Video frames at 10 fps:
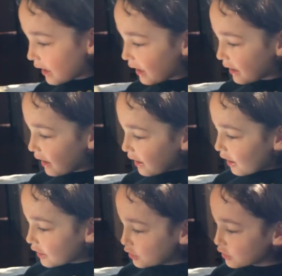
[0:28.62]
An
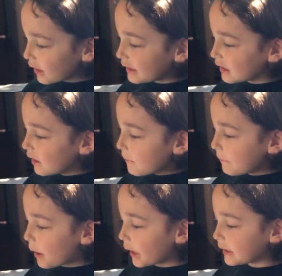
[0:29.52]
untrained
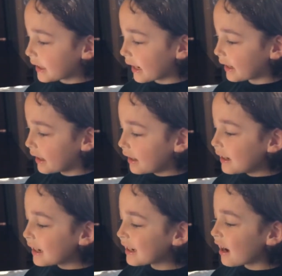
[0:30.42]
mind can
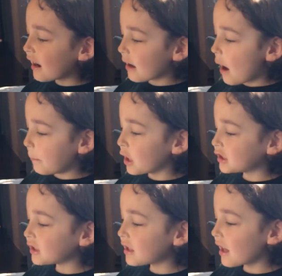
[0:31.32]

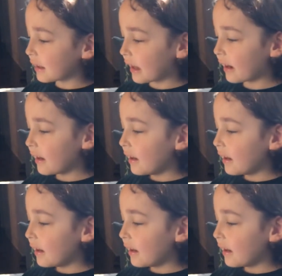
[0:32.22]
accomplish nothing.